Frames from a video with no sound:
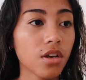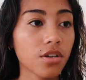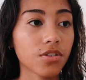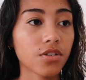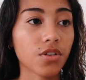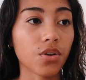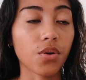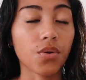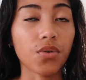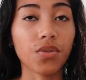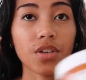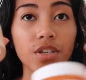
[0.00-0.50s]

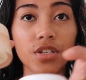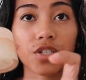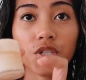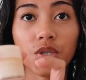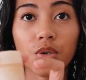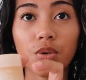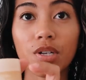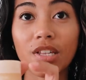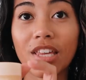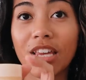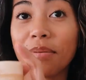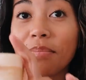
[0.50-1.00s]
So these
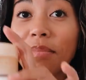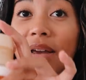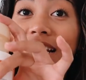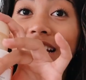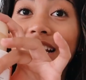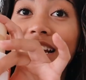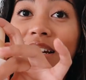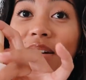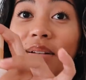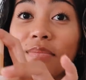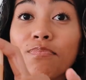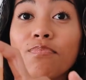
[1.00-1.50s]
two are like
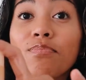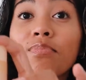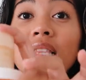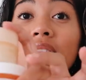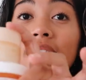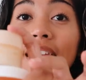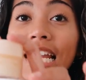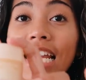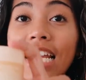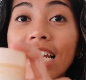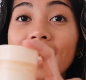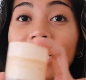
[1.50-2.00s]
my
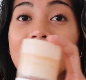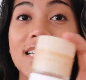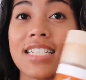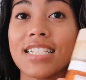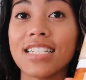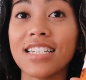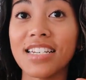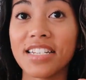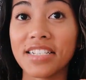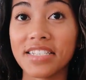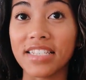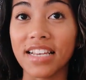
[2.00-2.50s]
plain
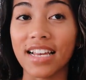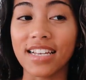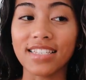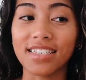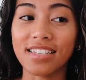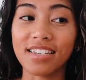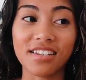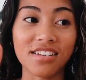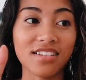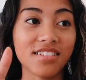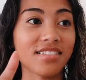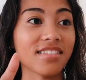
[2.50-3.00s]

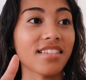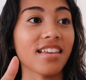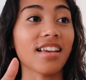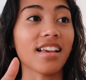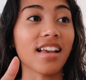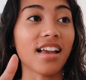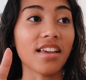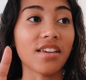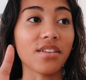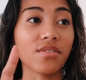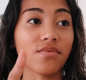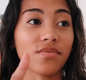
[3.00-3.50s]
necessities.
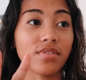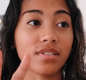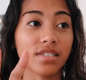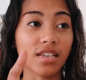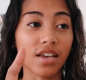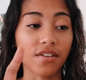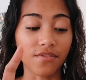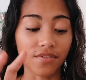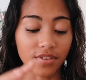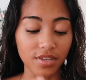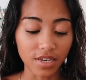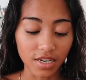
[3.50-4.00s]
Like, I
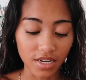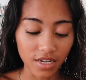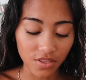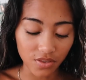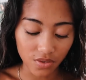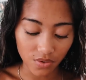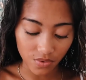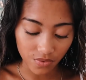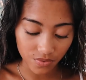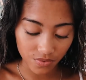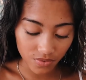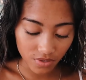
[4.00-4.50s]
definitely
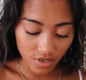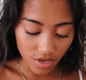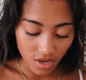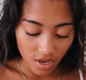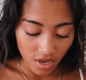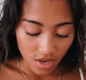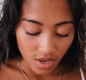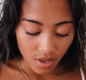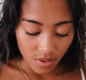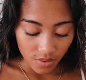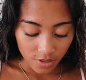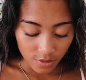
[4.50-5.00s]
need those,
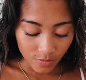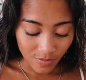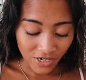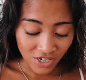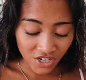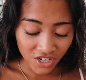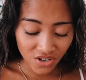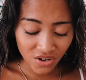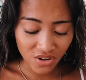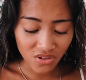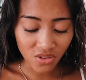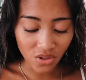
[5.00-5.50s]

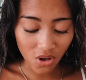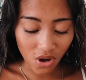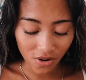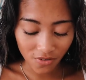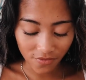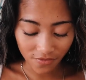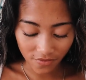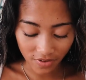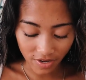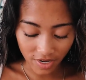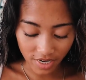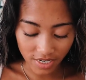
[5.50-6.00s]
especially on
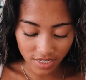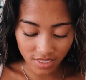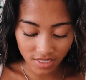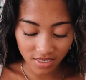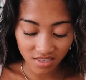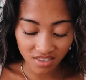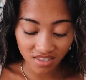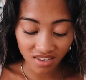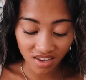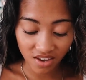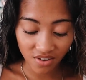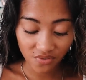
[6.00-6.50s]
long flights.
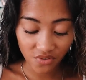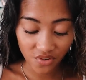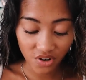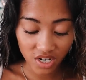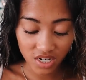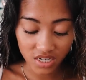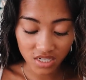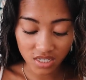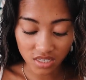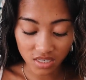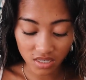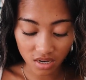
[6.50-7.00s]
They
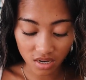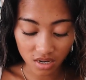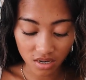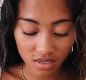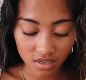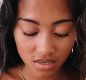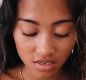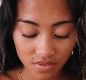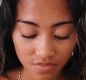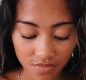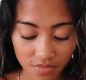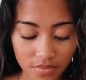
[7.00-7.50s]
freaking
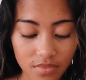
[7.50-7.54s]
suck.